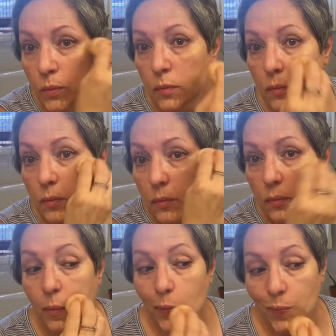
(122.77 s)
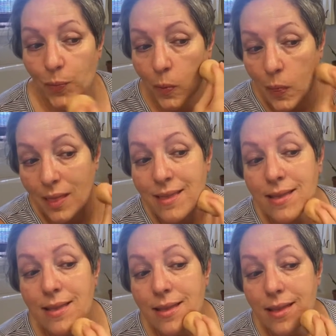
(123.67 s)
flawless
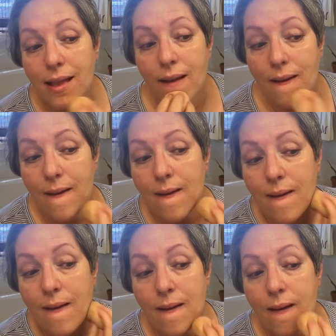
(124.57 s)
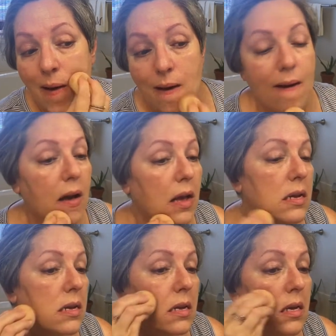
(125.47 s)
application. The two
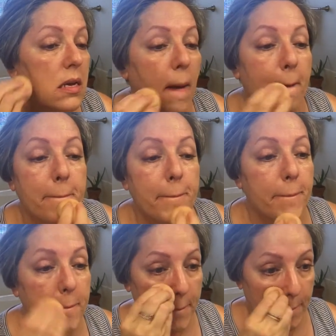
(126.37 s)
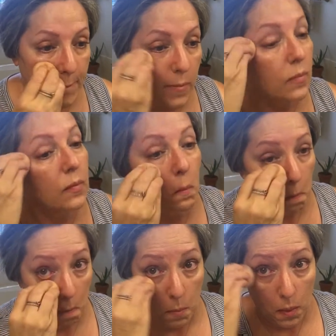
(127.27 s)
combined, Clinique BB cream
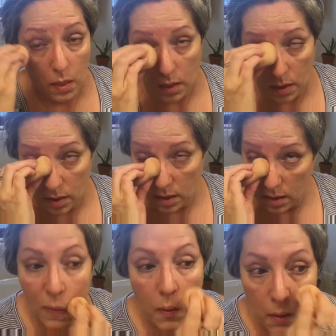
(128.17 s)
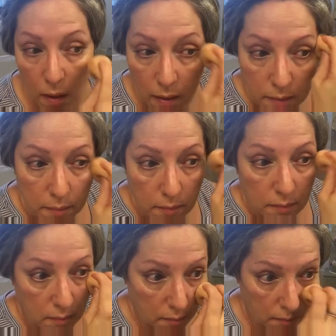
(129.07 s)
and the beauty blender, are
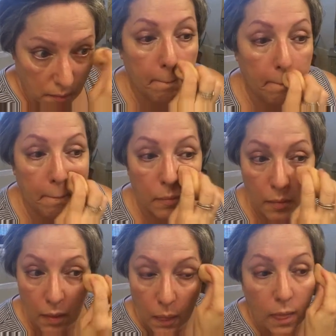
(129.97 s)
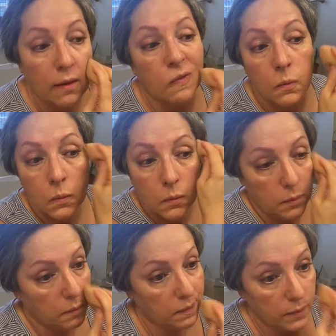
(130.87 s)
great. I know some
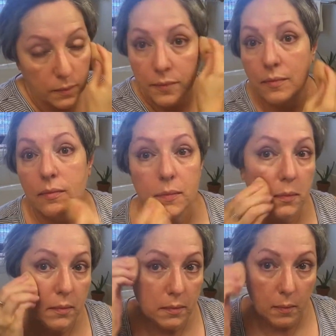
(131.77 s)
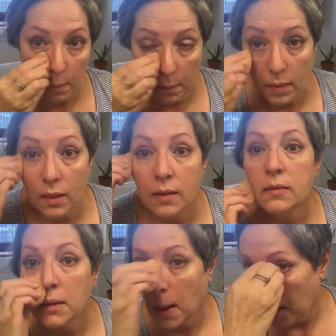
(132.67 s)
people don't really
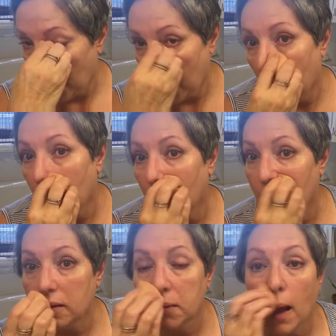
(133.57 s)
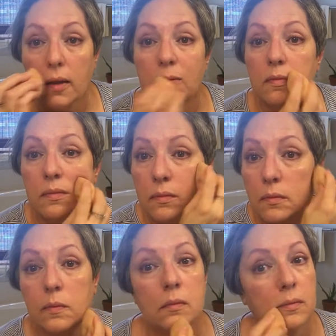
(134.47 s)
enjoy the beauty blender, but I do,
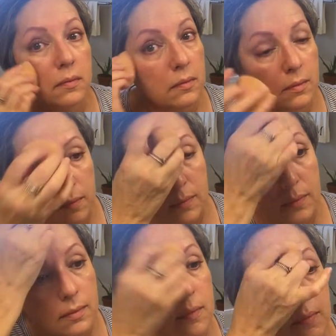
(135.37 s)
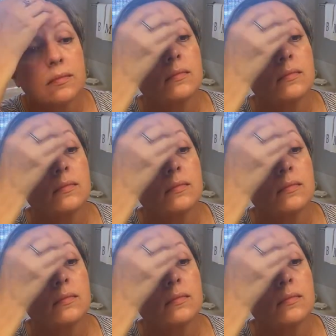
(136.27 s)
especially with this Clinique